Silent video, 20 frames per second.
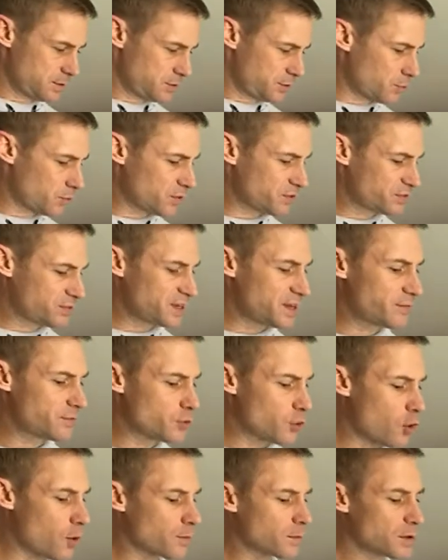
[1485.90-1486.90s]
to receive
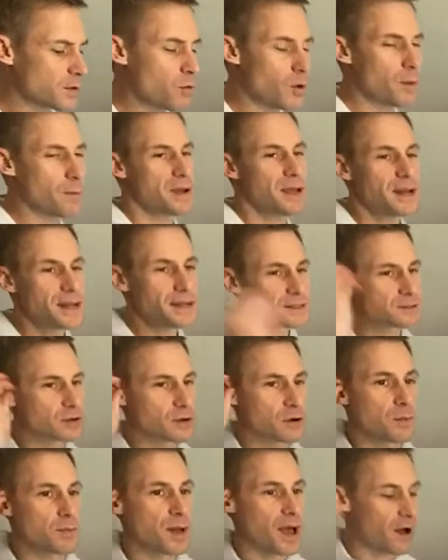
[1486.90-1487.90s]
normally what meetings
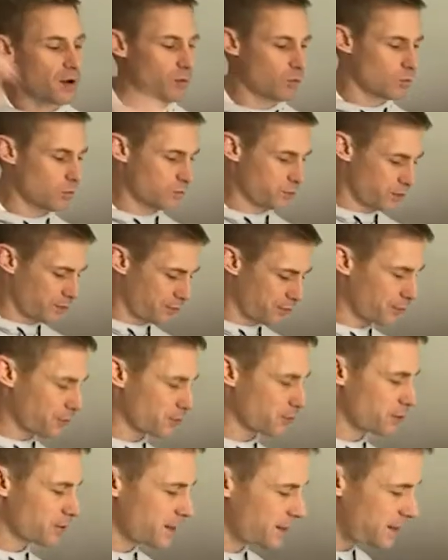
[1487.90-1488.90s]
are about, the
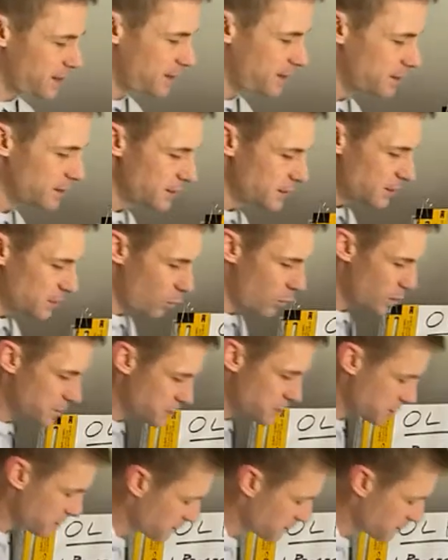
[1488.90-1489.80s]
3rd E, which